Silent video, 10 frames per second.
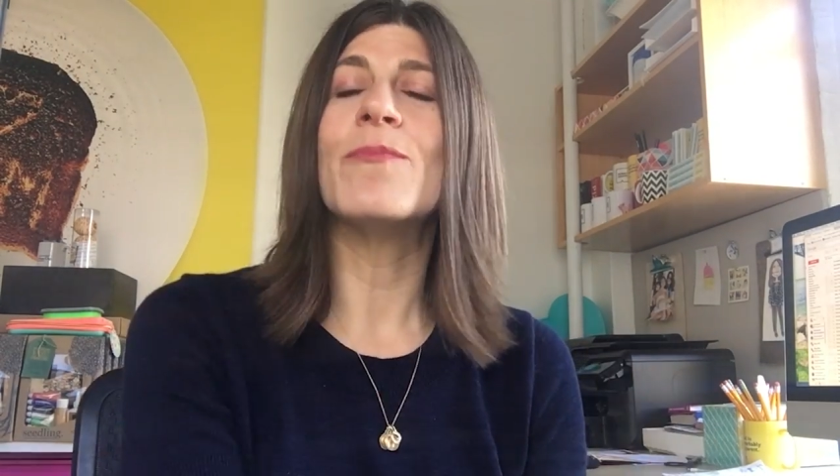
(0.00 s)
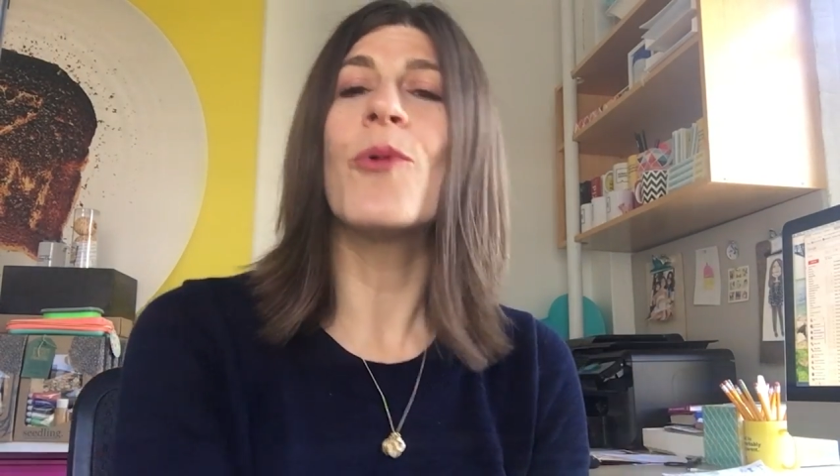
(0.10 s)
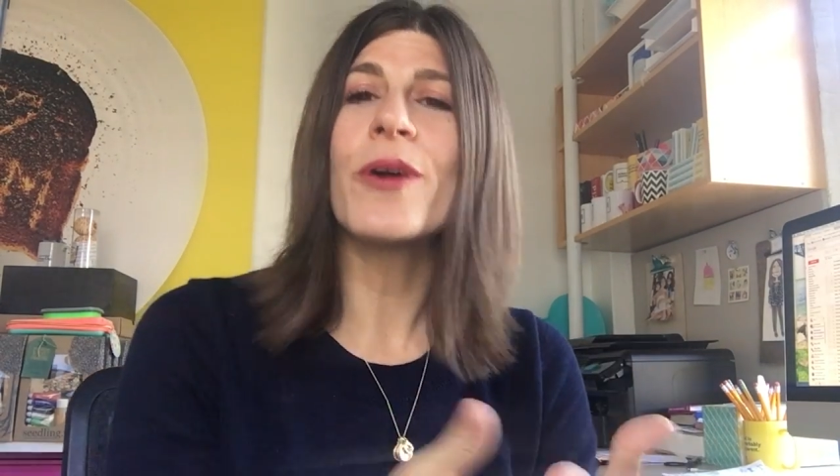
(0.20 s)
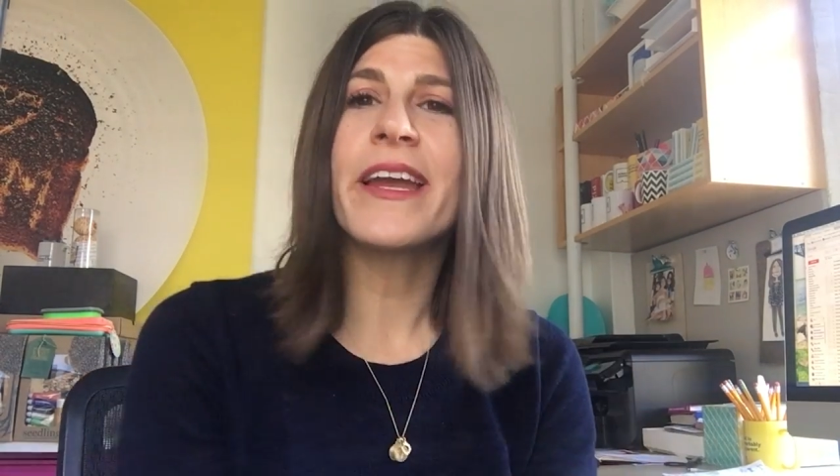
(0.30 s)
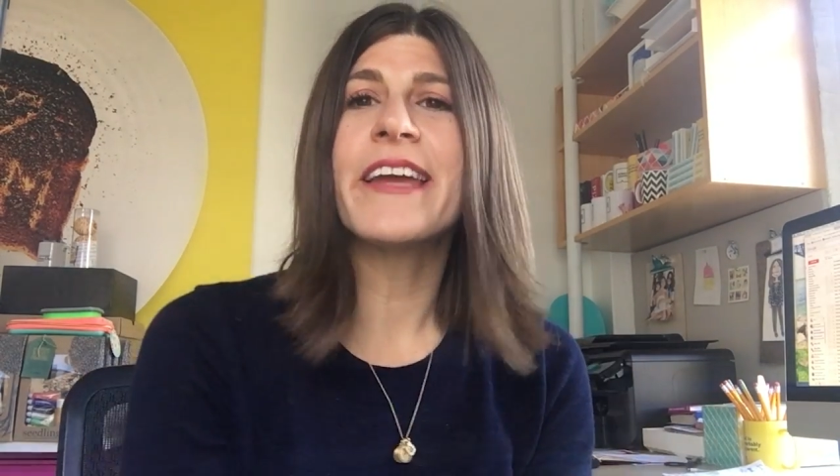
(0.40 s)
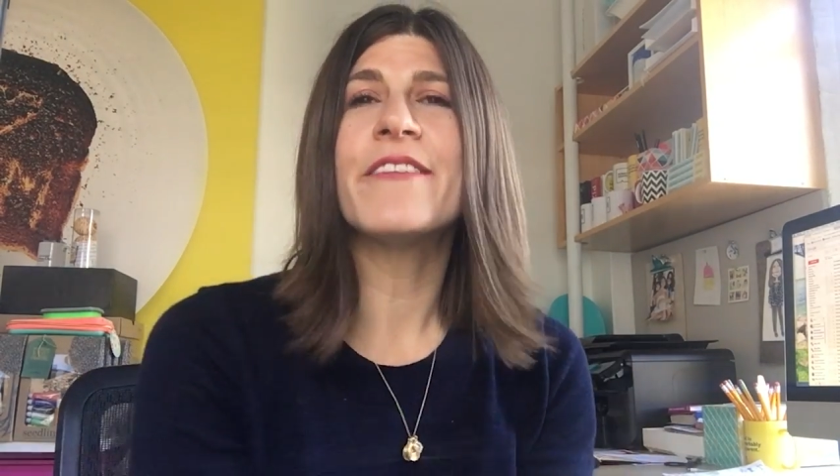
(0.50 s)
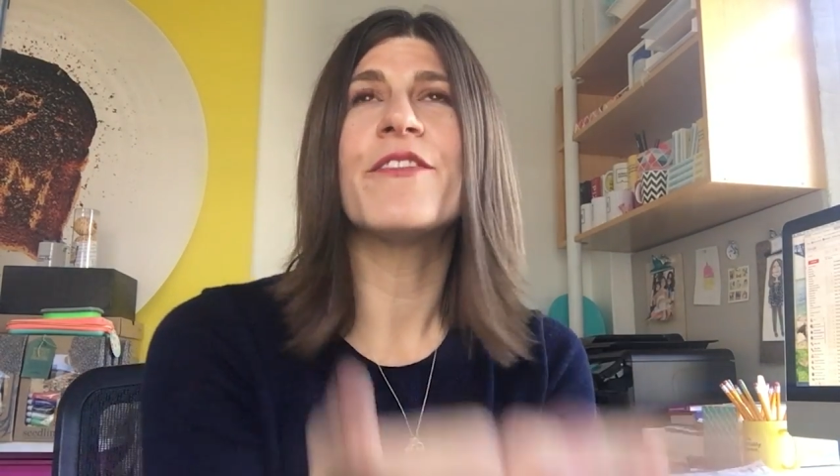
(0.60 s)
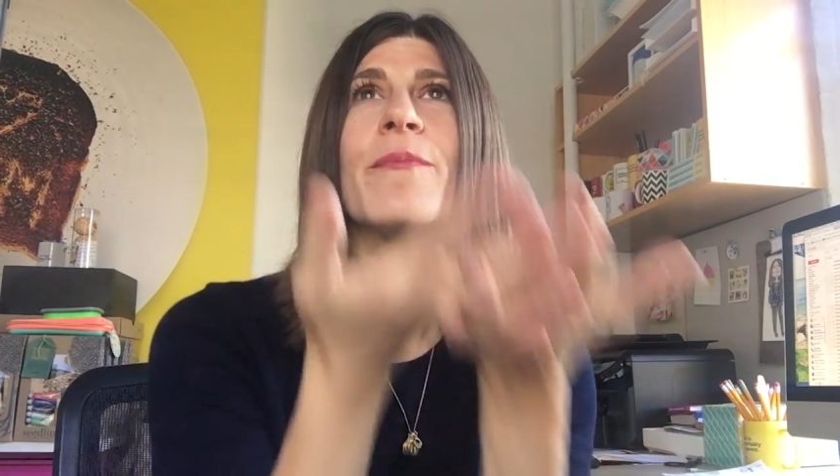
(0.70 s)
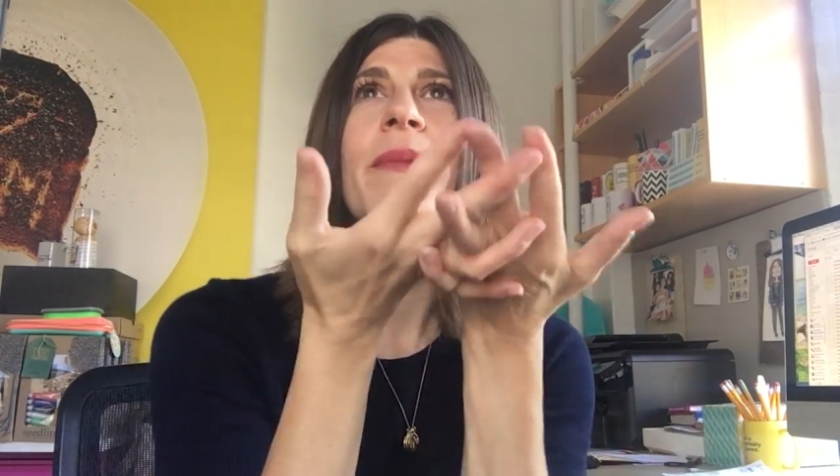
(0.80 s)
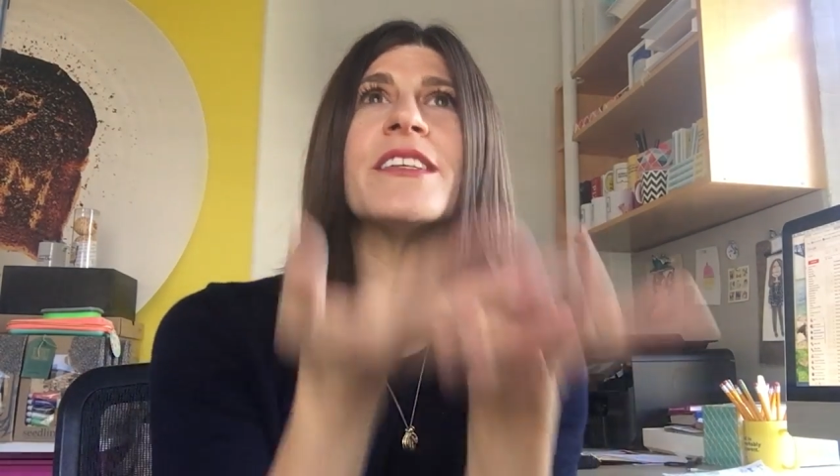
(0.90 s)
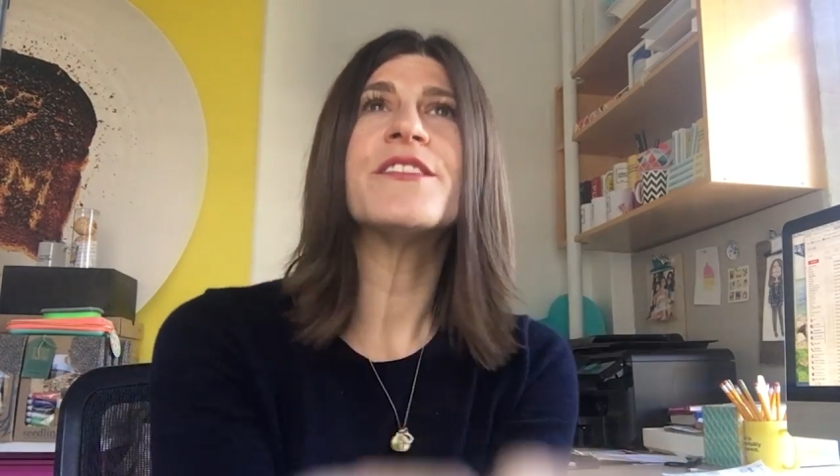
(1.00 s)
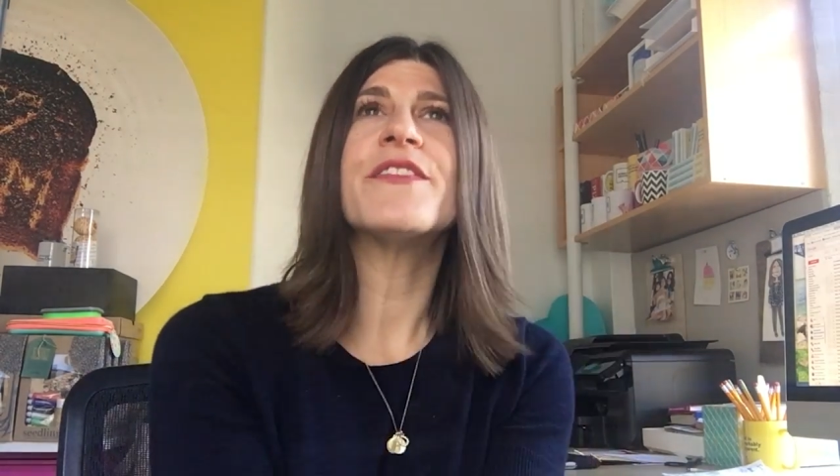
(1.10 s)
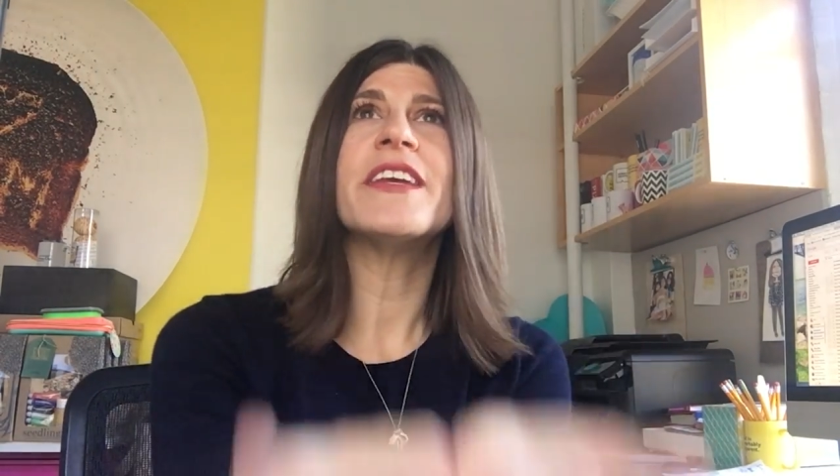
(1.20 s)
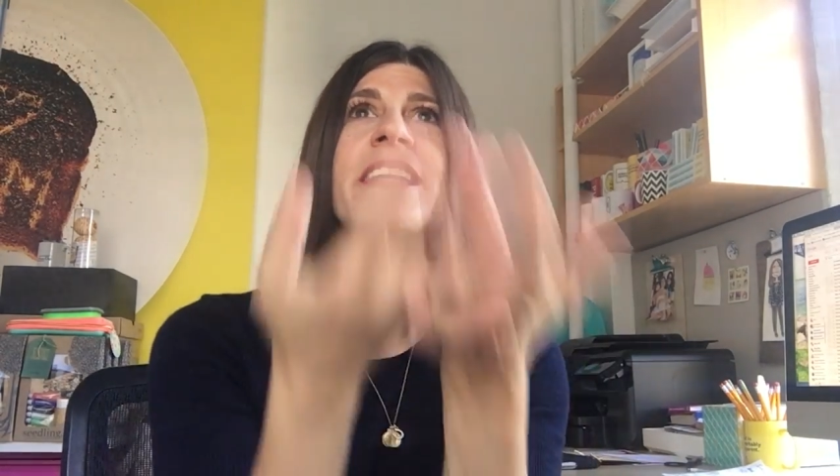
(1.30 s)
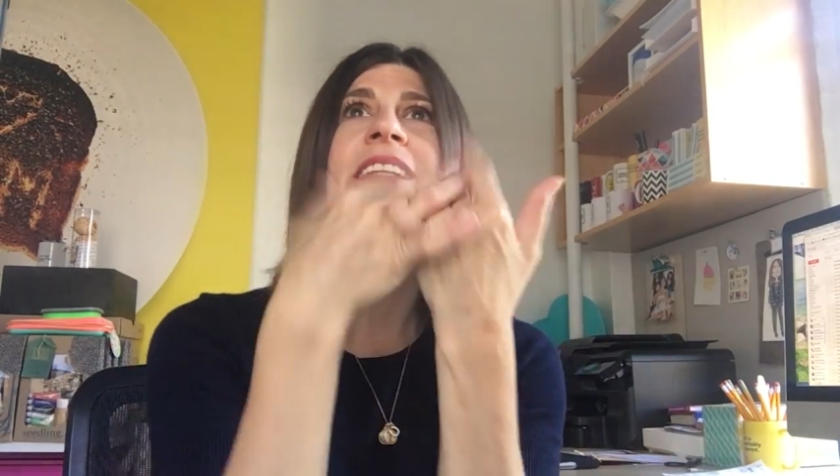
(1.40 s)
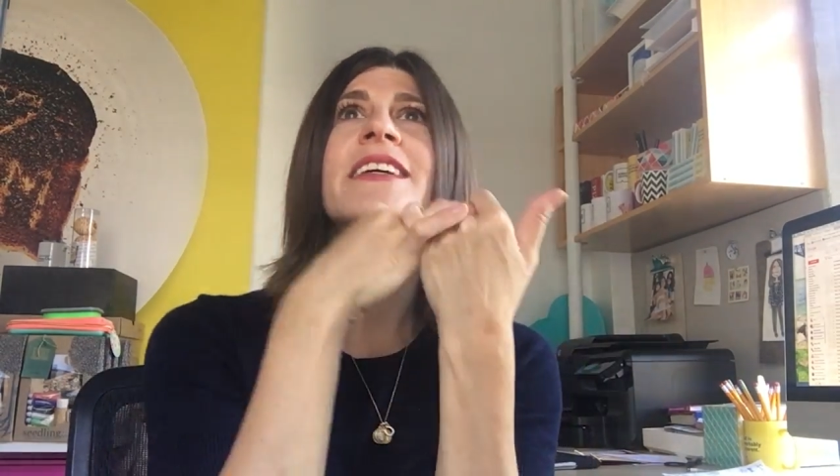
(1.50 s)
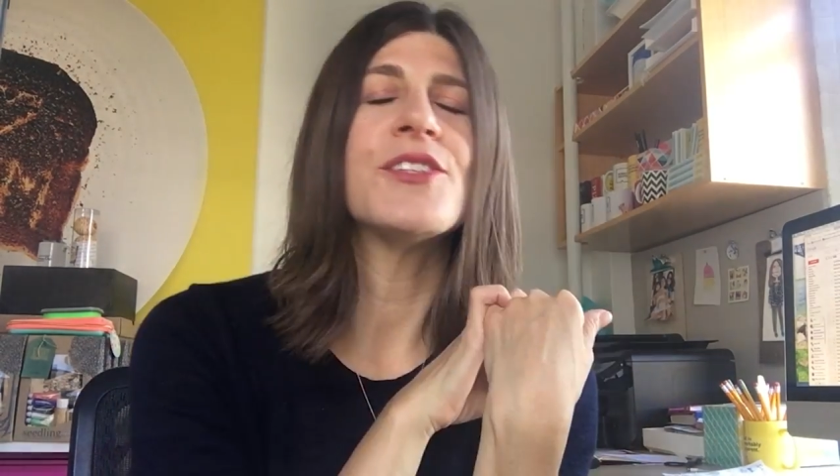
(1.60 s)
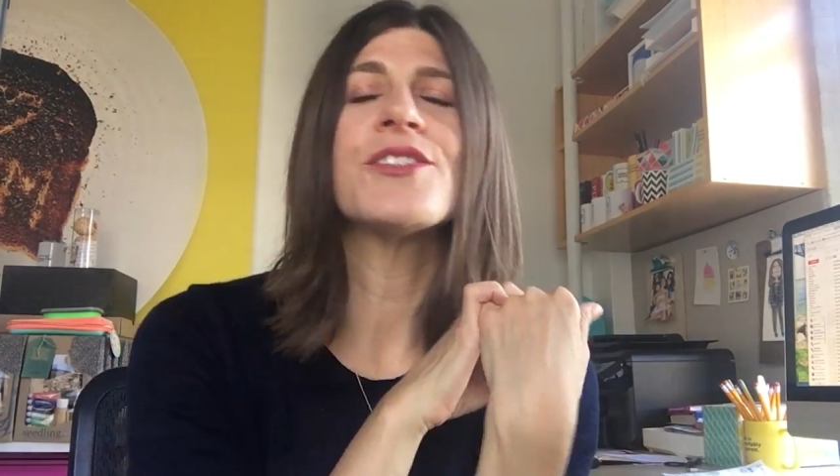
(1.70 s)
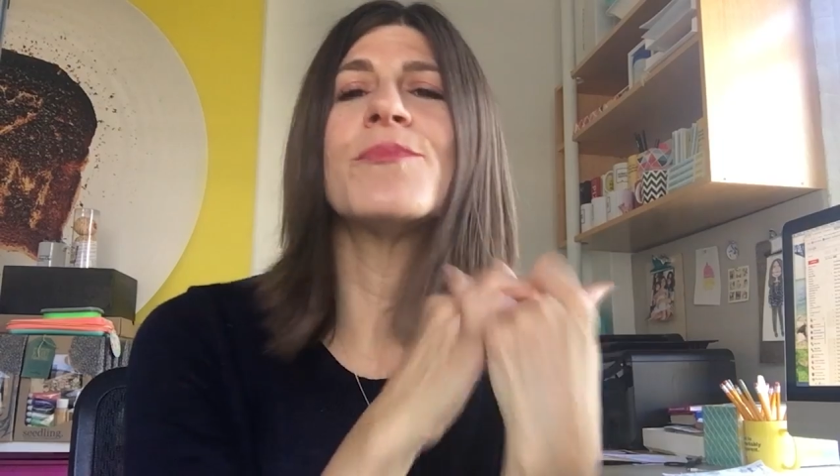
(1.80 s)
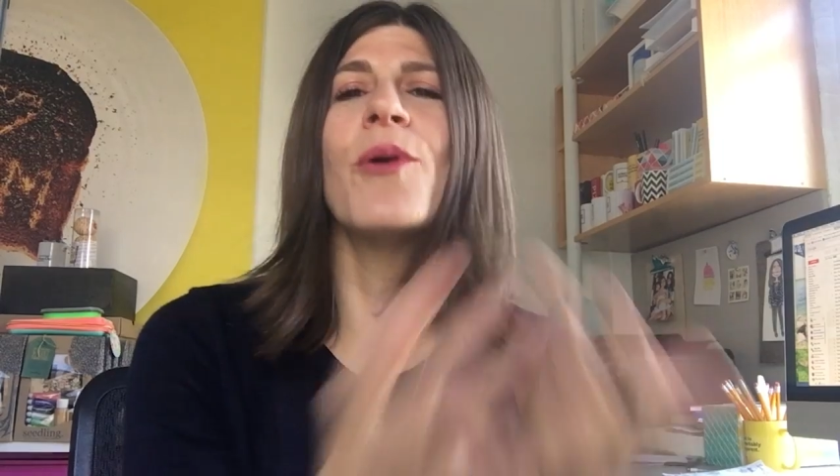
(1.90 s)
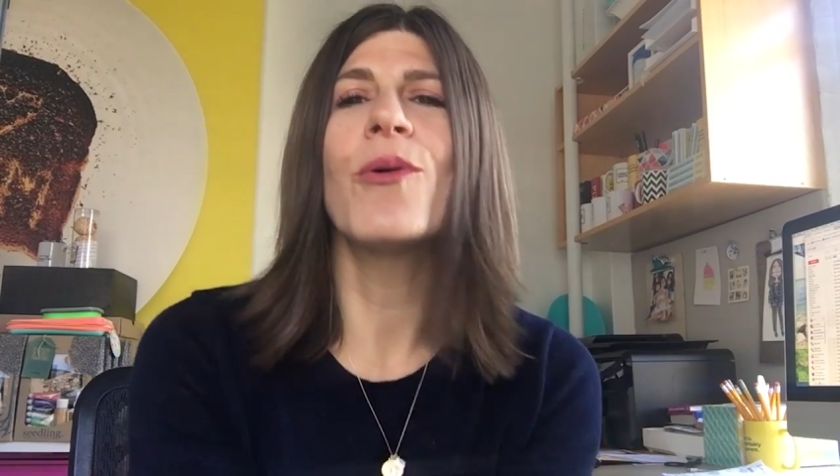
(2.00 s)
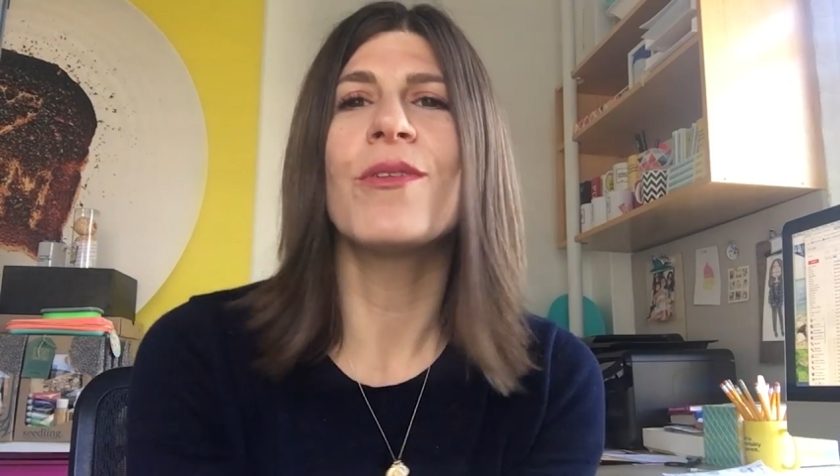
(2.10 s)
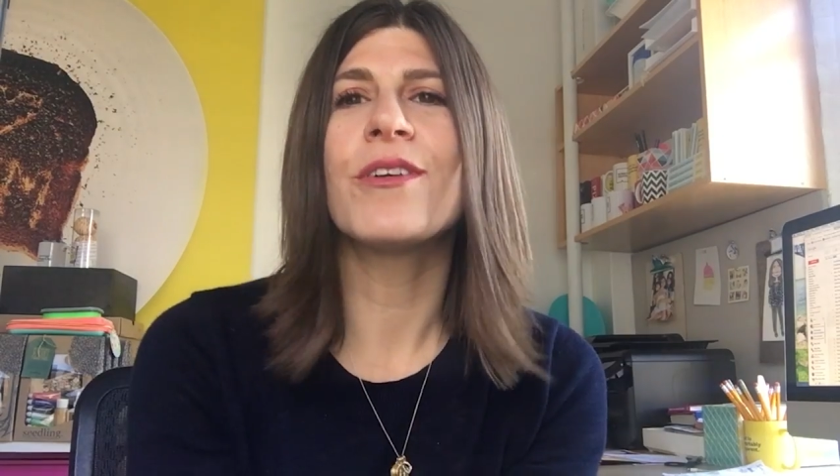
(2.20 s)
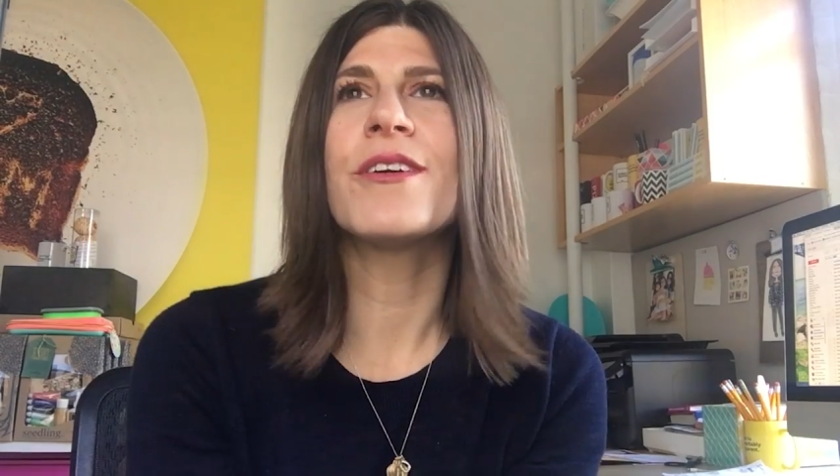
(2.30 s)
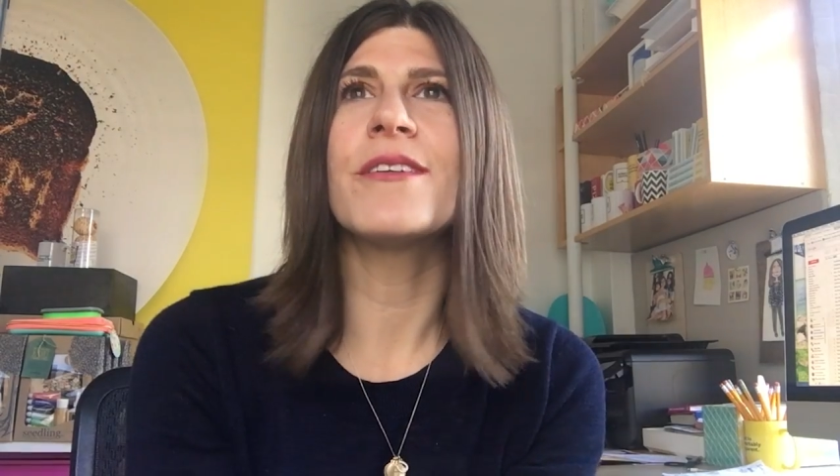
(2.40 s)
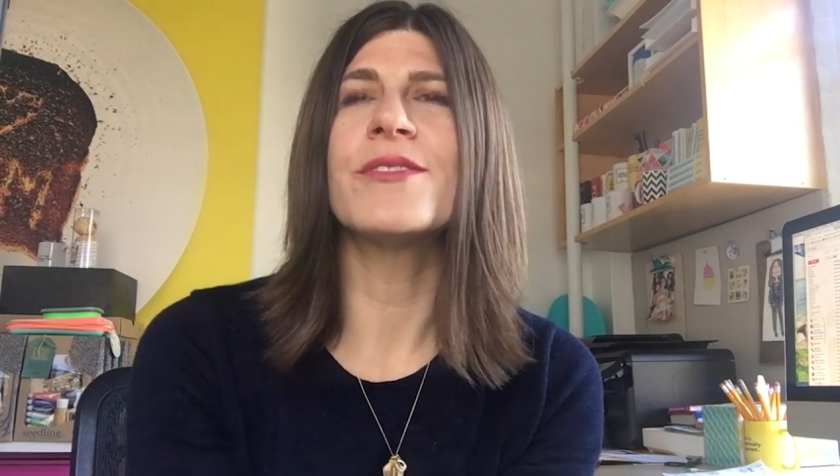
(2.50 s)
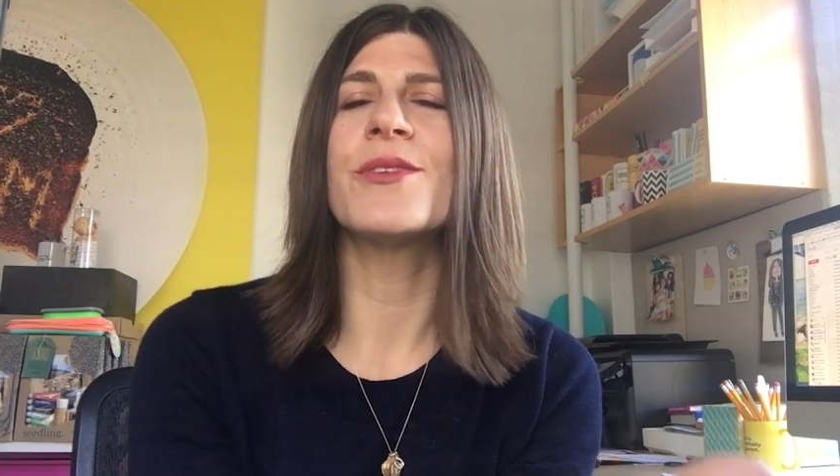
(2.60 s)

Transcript: Morgan from BuzzFeed, Jill Smokler,